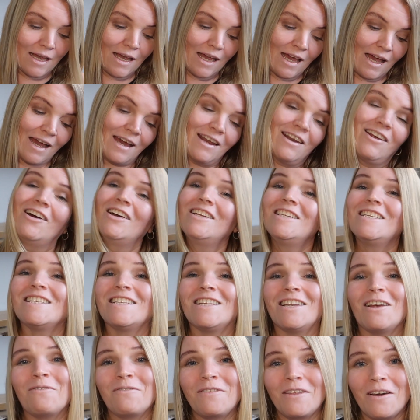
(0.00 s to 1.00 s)
And I just
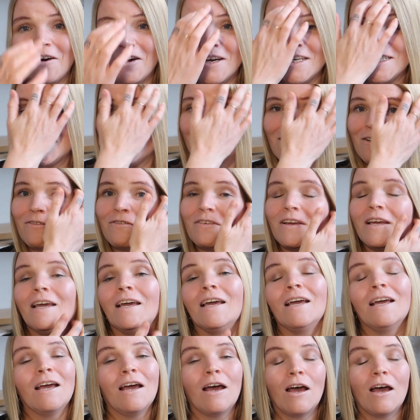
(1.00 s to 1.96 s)
love the idea of it.